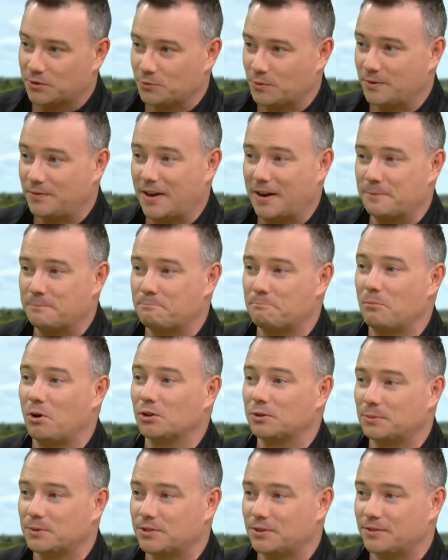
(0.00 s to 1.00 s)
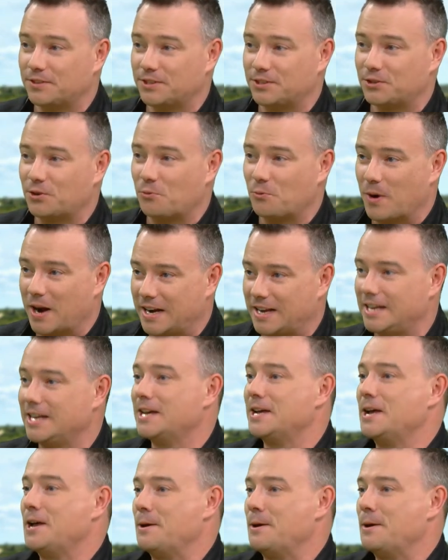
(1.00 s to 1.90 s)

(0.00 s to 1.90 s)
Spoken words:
So we've had multiple services already,